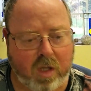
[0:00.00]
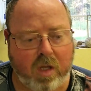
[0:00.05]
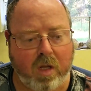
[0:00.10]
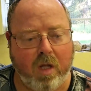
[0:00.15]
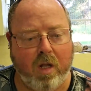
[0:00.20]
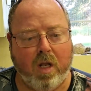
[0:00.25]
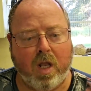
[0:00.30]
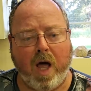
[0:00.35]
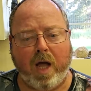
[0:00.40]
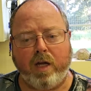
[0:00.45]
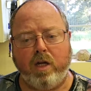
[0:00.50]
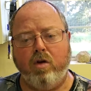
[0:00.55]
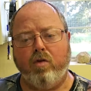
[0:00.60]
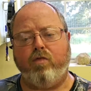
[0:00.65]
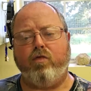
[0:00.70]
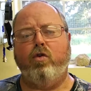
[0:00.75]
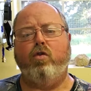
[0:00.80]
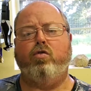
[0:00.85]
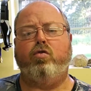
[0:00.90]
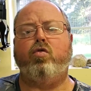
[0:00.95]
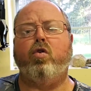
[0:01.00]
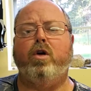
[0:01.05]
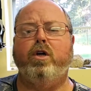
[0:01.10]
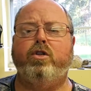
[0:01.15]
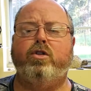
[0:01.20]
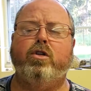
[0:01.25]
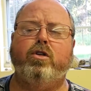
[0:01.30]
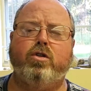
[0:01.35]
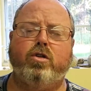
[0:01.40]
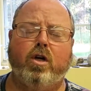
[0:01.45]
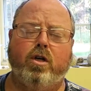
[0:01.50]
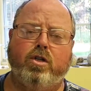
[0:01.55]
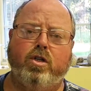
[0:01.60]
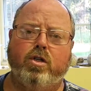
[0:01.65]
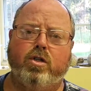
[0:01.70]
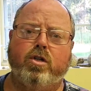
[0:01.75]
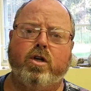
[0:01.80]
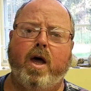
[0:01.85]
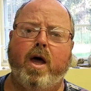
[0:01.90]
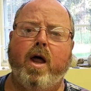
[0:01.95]
like your fruit trees and such
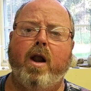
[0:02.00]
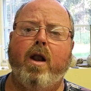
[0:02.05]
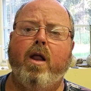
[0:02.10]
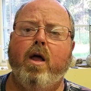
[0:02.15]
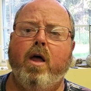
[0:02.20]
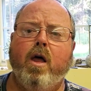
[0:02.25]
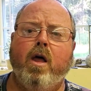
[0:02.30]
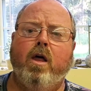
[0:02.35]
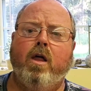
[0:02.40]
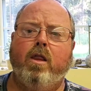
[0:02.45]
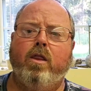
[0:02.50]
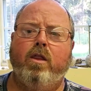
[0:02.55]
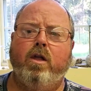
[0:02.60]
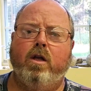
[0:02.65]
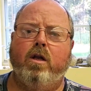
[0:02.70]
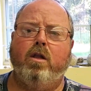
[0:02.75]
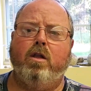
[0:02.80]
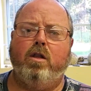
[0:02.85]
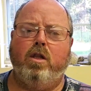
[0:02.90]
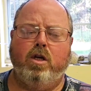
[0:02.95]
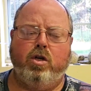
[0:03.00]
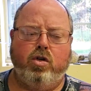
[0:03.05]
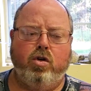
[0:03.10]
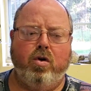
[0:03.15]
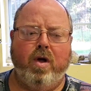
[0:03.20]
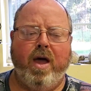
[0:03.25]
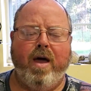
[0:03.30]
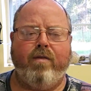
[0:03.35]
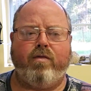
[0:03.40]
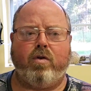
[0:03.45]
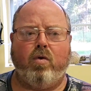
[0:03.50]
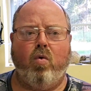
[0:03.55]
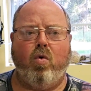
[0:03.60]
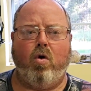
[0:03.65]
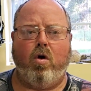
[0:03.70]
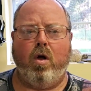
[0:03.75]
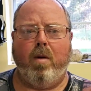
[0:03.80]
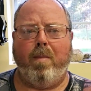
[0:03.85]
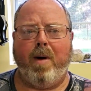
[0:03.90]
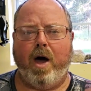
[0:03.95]
as that you have to
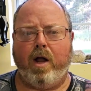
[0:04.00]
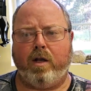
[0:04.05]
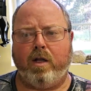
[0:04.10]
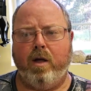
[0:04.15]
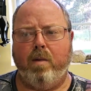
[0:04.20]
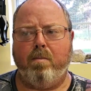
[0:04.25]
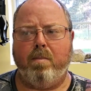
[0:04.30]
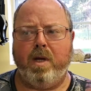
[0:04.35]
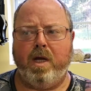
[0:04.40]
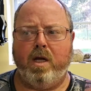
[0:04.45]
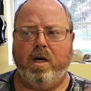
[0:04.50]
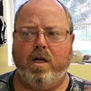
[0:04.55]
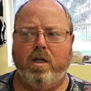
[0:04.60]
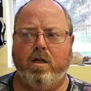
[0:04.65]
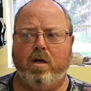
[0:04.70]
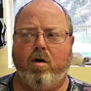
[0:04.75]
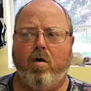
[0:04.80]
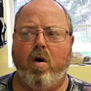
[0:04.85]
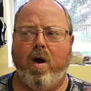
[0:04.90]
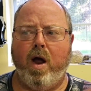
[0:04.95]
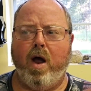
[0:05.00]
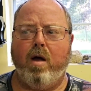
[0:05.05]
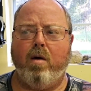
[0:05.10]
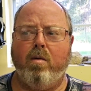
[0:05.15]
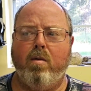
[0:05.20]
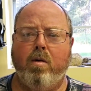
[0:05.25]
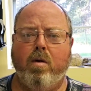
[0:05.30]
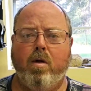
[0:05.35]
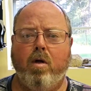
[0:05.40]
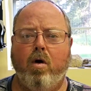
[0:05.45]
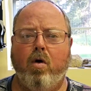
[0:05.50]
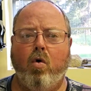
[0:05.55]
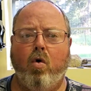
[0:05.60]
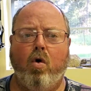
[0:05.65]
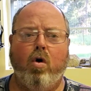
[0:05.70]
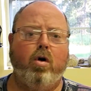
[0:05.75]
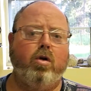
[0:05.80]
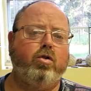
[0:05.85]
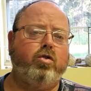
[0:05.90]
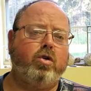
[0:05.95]
worry about them being in the ground,
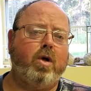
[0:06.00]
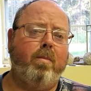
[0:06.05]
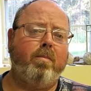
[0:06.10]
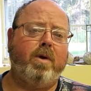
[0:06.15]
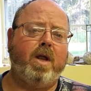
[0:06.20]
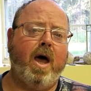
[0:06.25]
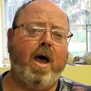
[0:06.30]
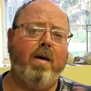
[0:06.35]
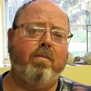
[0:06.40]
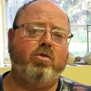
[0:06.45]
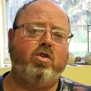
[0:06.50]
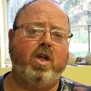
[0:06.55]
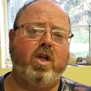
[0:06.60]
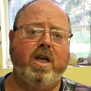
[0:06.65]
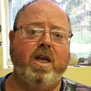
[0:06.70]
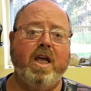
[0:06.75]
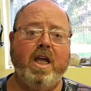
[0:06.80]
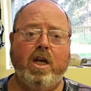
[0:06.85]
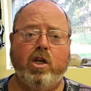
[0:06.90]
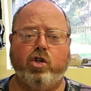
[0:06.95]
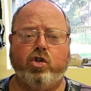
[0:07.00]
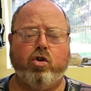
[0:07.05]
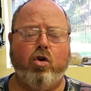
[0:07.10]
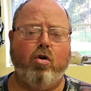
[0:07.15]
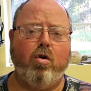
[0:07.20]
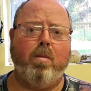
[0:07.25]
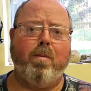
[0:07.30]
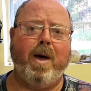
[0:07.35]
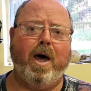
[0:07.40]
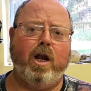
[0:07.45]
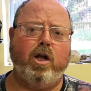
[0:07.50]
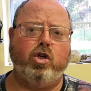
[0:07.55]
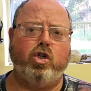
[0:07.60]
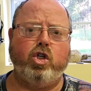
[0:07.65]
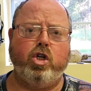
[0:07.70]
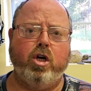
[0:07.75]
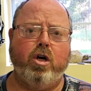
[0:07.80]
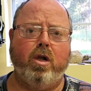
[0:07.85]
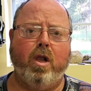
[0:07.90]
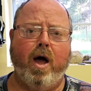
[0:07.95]
or sometimes they need a certain amount of
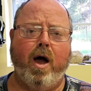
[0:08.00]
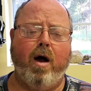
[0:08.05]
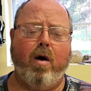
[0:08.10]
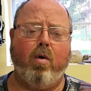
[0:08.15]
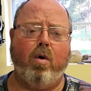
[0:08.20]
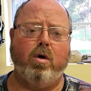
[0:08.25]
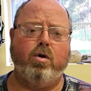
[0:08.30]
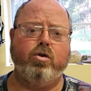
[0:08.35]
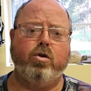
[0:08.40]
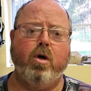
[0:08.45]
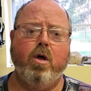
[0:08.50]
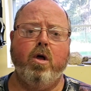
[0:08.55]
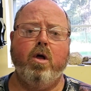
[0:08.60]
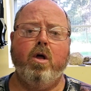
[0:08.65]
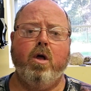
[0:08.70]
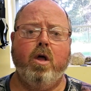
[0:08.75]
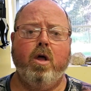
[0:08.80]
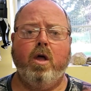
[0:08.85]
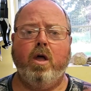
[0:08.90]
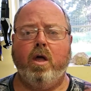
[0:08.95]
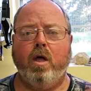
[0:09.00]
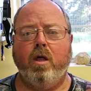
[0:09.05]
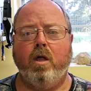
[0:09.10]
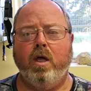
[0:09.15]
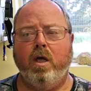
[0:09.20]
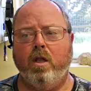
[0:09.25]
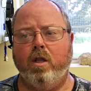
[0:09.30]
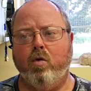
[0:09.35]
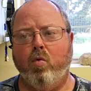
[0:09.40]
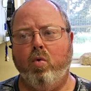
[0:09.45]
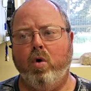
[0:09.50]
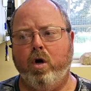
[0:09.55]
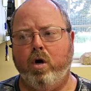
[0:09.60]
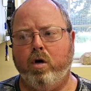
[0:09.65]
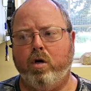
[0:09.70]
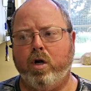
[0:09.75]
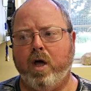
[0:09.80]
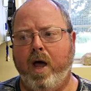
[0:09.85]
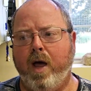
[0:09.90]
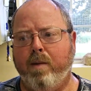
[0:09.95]
chill hours in the
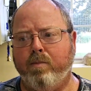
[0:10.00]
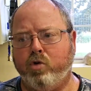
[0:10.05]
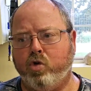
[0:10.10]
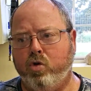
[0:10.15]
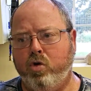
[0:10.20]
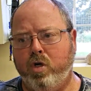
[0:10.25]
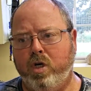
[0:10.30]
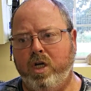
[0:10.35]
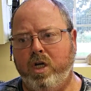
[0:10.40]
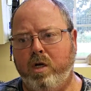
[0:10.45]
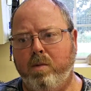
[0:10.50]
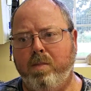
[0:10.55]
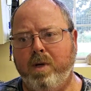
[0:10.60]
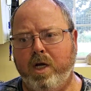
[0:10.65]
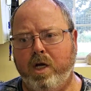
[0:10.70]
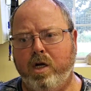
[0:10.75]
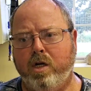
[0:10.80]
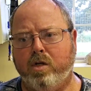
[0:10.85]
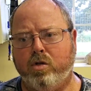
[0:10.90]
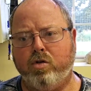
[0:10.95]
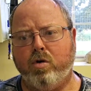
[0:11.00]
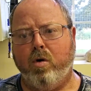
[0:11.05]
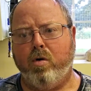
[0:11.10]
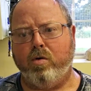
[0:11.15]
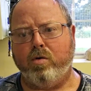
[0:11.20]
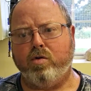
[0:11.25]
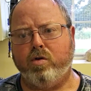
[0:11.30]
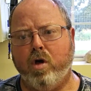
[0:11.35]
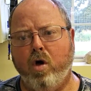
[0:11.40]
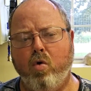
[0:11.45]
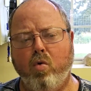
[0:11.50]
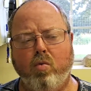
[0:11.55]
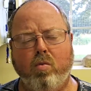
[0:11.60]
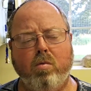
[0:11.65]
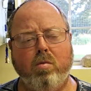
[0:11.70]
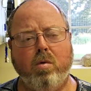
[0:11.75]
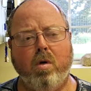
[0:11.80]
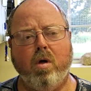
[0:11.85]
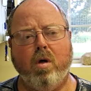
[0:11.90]
wintertime, so you need to be in a certain zone